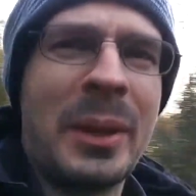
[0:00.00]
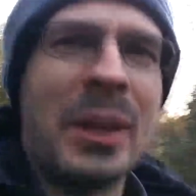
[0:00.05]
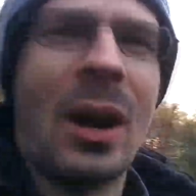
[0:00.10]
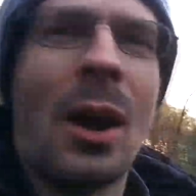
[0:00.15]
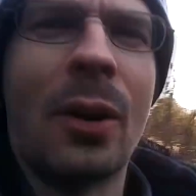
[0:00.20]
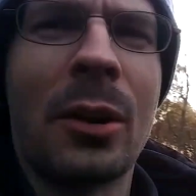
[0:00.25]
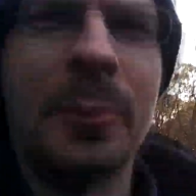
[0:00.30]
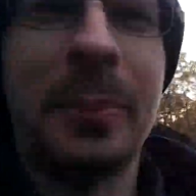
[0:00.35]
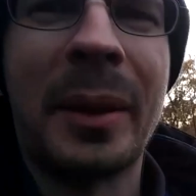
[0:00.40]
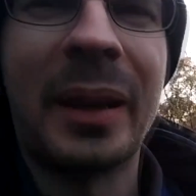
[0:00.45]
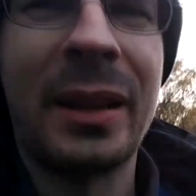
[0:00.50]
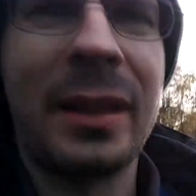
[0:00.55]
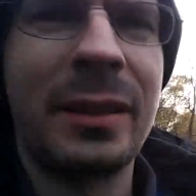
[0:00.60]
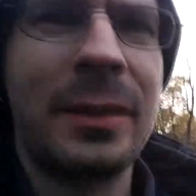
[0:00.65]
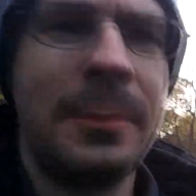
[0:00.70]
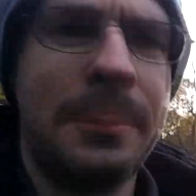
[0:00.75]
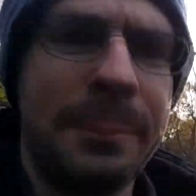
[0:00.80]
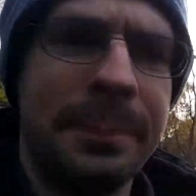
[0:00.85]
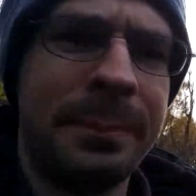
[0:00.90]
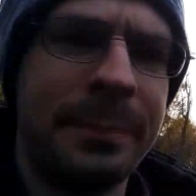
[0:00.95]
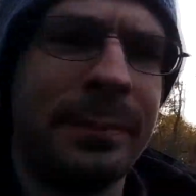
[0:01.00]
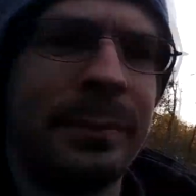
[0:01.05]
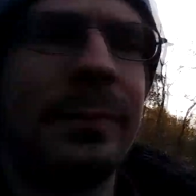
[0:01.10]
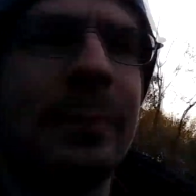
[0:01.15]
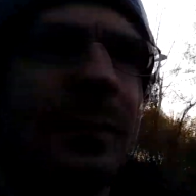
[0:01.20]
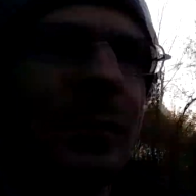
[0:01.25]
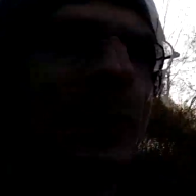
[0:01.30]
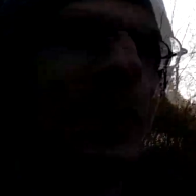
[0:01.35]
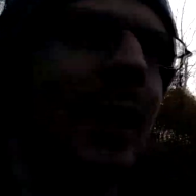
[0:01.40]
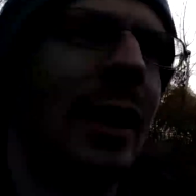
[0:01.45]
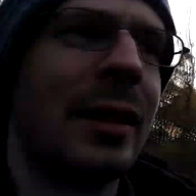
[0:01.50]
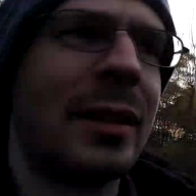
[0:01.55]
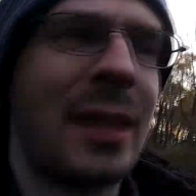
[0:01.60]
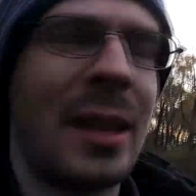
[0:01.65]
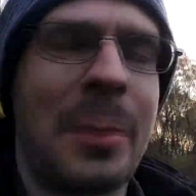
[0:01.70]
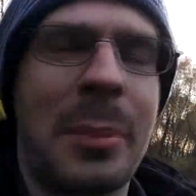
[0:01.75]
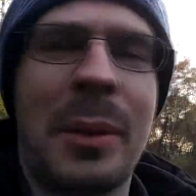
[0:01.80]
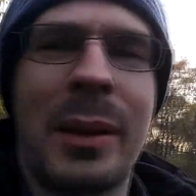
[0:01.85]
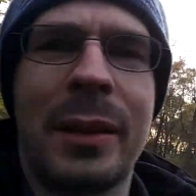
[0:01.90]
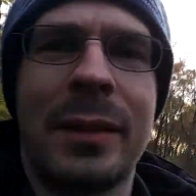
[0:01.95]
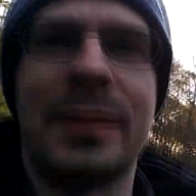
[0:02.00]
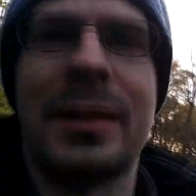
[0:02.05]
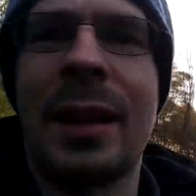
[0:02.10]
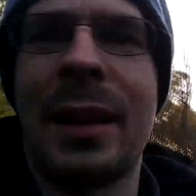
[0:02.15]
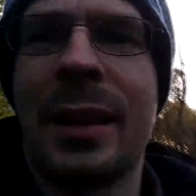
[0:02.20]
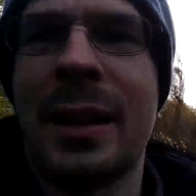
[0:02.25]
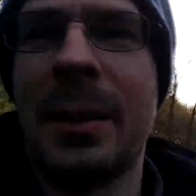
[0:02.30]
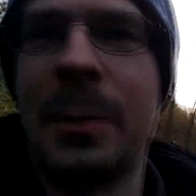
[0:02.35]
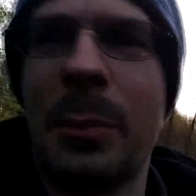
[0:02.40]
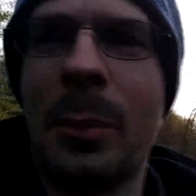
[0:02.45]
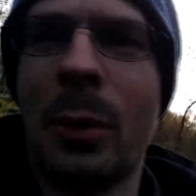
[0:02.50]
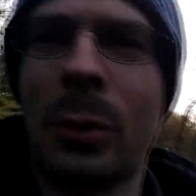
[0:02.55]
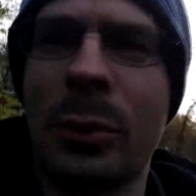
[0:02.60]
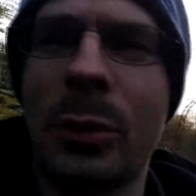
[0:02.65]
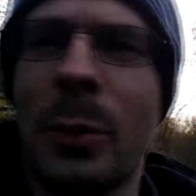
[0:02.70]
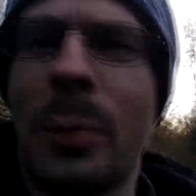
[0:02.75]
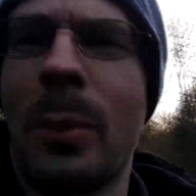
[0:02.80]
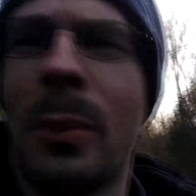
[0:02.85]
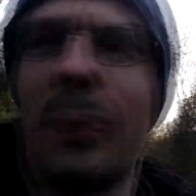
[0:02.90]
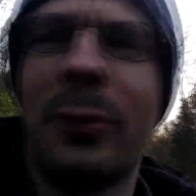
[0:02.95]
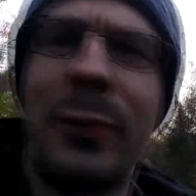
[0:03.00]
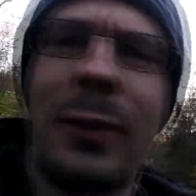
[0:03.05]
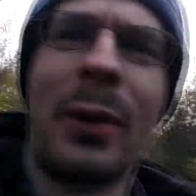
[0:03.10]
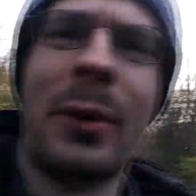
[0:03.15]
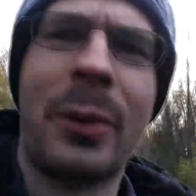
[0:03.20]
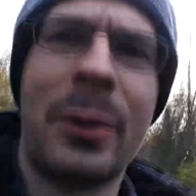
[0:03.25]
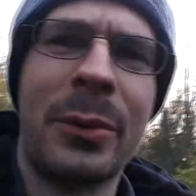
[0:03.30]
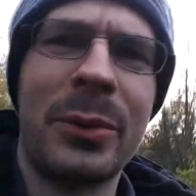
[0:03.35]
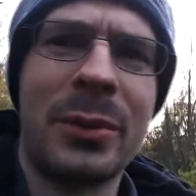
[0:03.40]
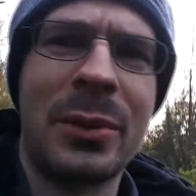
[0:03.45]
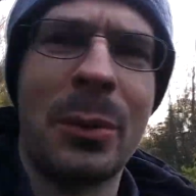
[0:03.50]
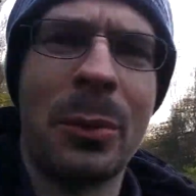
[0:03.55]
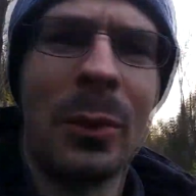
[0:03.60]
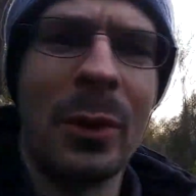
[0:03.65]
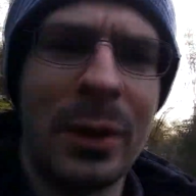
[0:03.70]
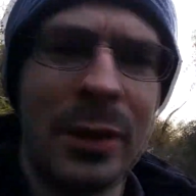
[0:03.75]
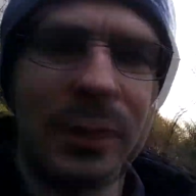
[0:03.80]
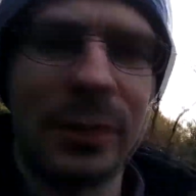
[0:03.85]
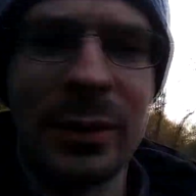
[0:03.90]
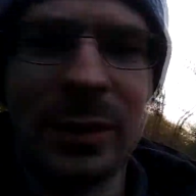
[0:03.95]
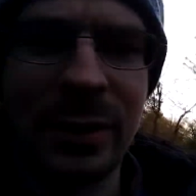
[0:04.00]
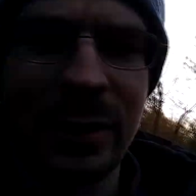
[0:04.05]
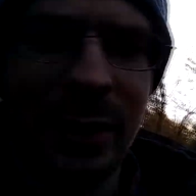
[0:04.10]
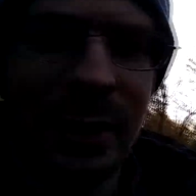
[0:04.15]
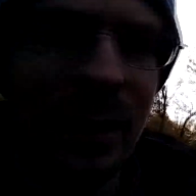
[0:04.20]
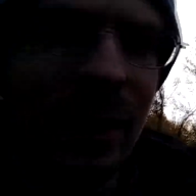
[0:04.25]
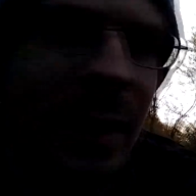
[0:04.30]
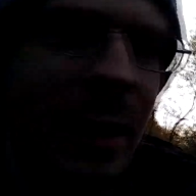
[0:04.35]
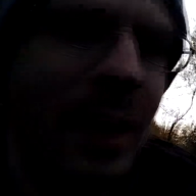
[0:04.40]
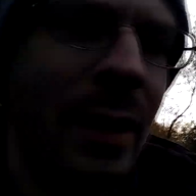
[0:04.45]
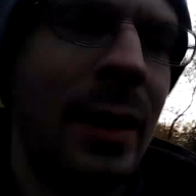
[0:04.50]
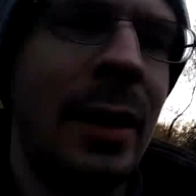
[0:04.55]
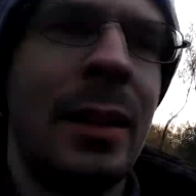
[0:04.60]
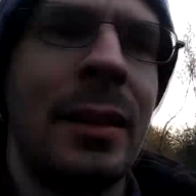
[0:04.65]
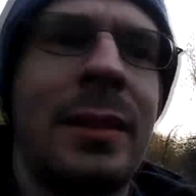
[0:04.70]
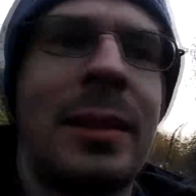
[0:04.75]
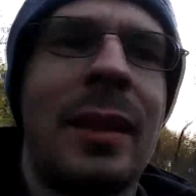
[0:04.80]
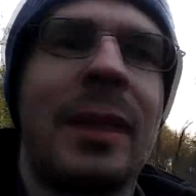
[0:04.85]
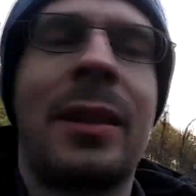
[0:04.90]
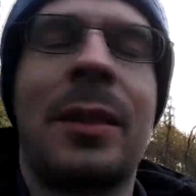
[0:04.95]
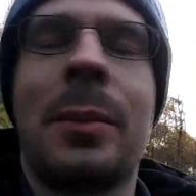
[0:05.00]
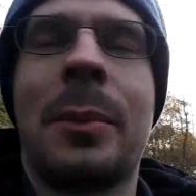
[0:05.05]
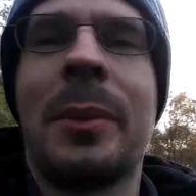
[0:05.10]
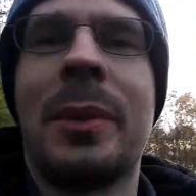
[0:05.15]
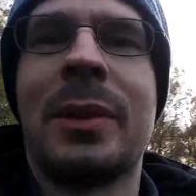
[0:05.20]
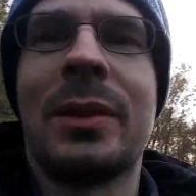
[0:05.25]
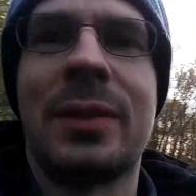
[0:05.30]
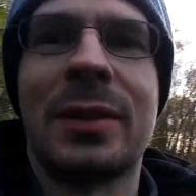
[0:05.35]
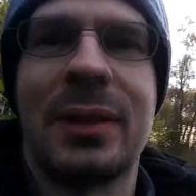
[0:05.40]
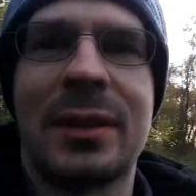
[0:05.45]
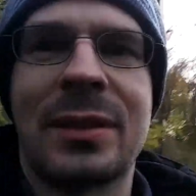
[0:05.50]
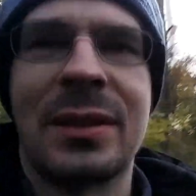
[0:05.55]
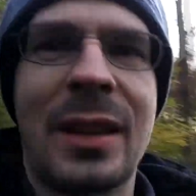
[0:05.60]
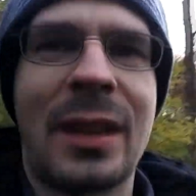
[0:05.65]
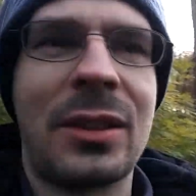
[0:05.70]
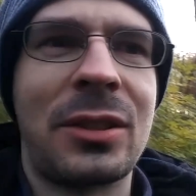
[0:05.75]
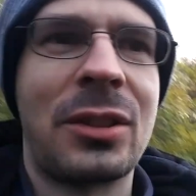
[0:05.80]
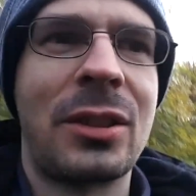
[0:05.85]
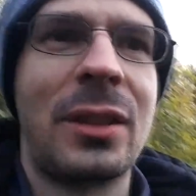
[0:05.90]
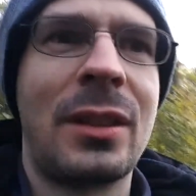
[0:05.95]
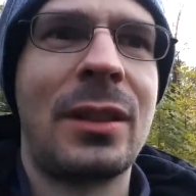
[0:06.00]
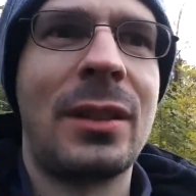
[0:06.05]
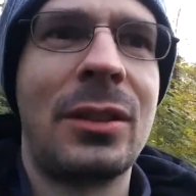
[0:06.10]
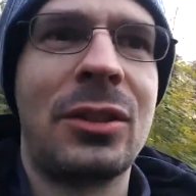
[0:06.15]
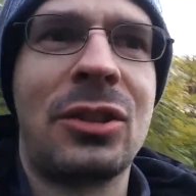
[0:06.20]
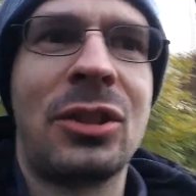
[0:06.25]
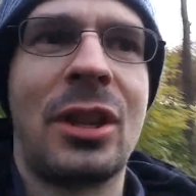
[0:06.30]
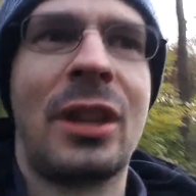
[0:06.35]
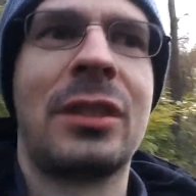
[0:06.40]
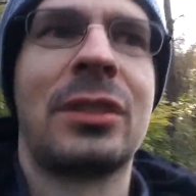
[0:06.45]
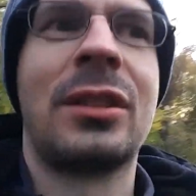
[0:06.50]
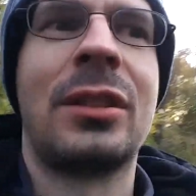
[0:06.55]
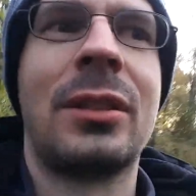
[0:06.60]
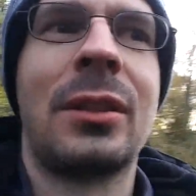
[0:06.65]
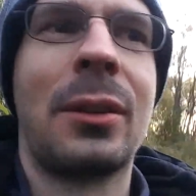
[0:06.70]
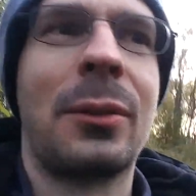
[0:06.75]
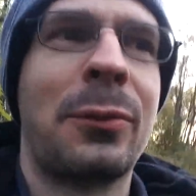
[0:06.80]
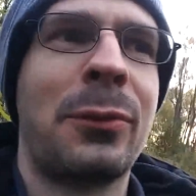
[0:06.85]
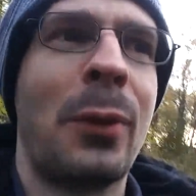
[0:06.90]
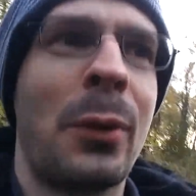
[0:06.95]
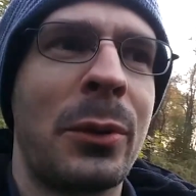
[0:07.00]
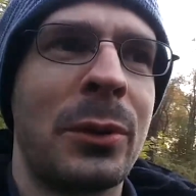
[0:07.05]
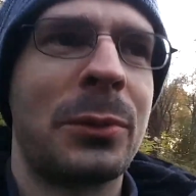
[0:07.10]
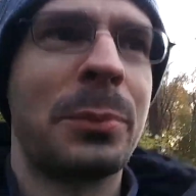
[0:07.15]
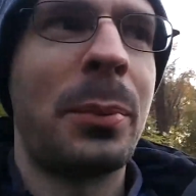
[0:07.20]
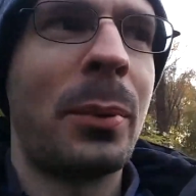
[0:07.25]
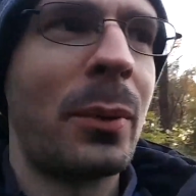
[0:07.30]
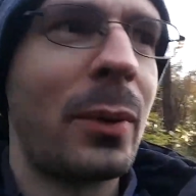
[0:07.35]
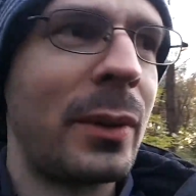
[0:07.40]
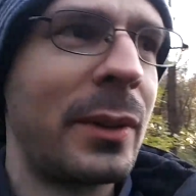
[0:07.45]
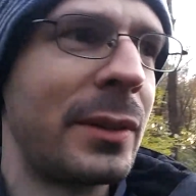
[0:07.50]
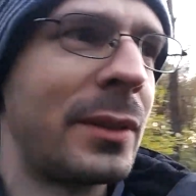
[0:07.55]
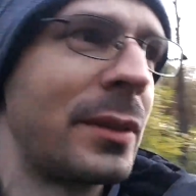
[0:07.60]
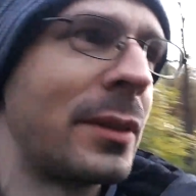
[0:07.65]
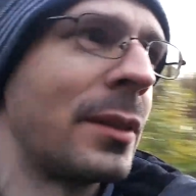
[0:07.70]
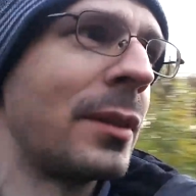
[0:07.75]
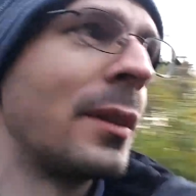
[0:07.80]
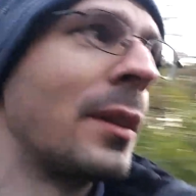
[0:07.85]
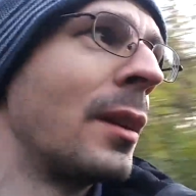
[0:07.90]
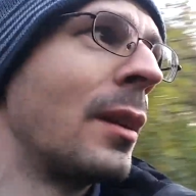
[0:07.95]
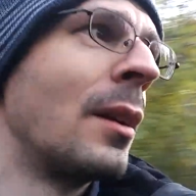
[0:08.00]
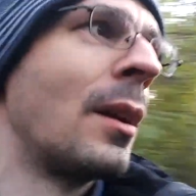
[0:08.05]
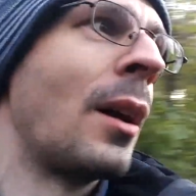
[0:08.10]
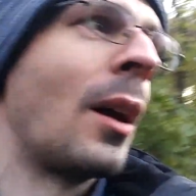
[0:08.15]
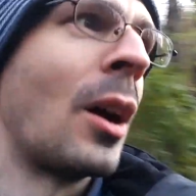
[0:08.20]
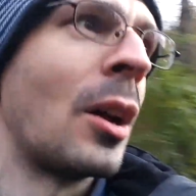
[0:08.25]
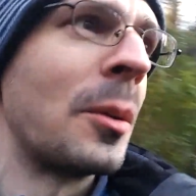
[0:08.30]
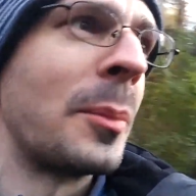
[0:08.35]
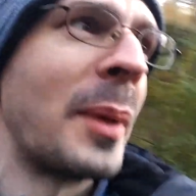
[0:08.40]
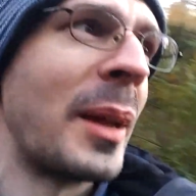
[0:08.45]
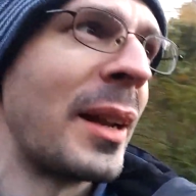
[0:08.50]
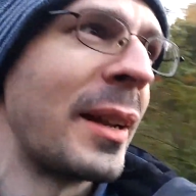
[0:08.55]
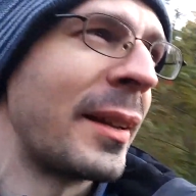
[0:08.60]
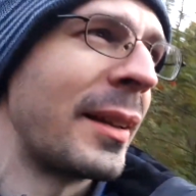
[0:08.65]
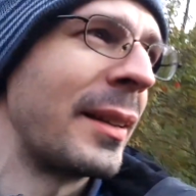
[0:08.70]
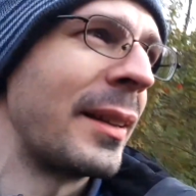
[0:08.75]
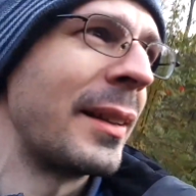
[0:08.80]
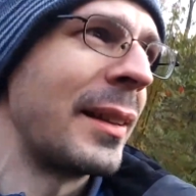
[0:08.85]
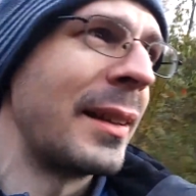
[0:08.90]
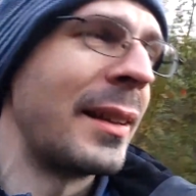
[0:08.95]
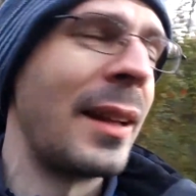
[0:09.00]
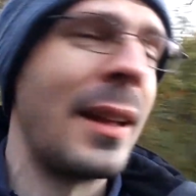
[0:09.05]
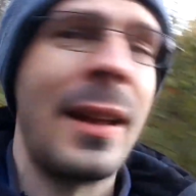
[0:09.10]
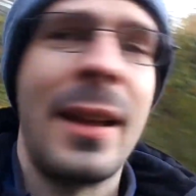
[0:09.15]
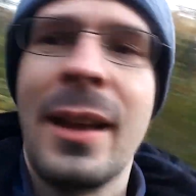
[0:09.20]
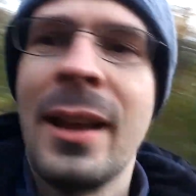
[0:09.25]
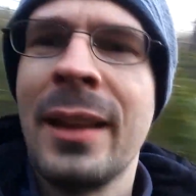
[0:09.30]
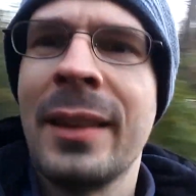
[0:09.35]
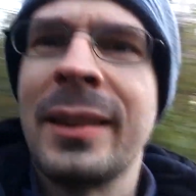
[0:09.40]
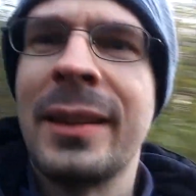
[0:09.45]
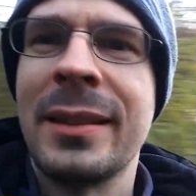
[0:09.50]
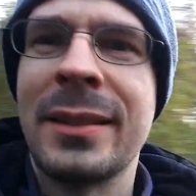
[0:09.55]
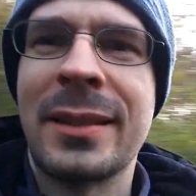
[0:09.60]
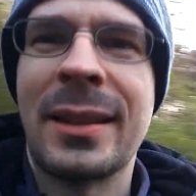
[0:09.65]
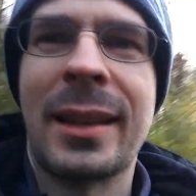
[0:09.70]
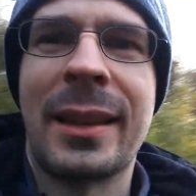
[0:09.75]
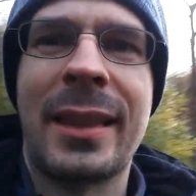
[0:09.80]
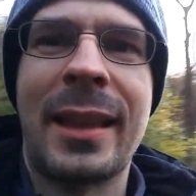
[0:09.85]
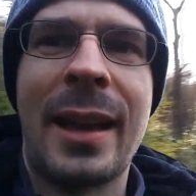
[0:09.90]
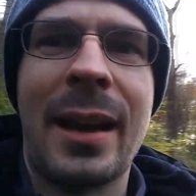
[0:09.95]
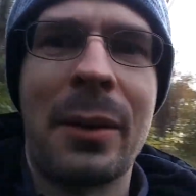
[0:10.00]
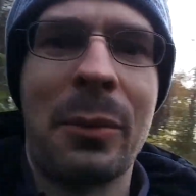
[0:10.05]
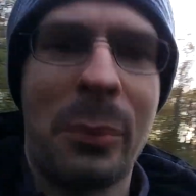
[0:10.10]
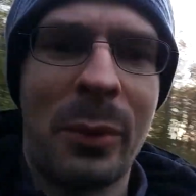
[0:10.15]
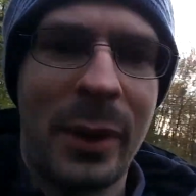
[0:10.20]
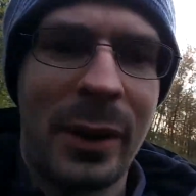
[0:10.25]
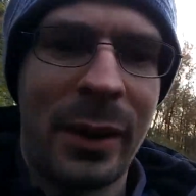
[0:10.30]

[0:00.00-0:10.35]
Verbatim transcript: be automated, like taking multiple photos at once, taking them in succession, changing the focus point automatically, things like that